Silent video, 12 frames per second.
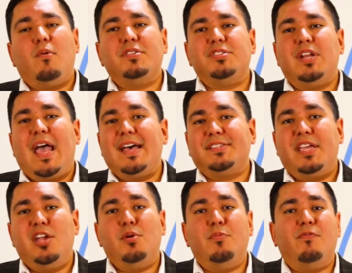question to ask
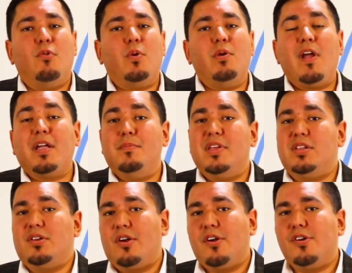here before we recommend
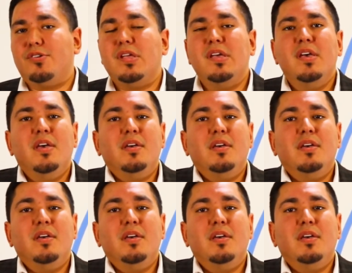an urn,